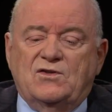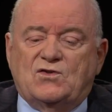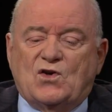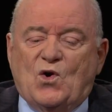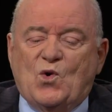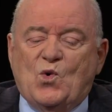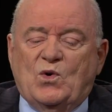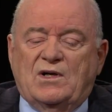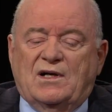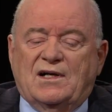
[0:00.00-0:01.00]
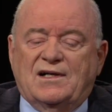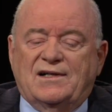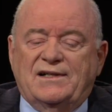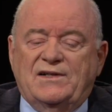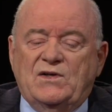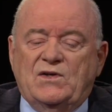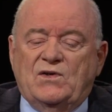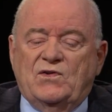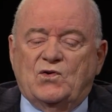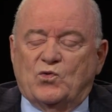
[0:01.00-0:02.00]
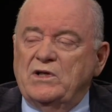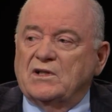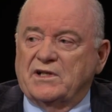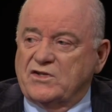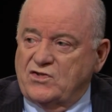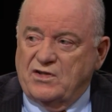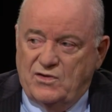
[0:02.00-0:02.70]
So the realists,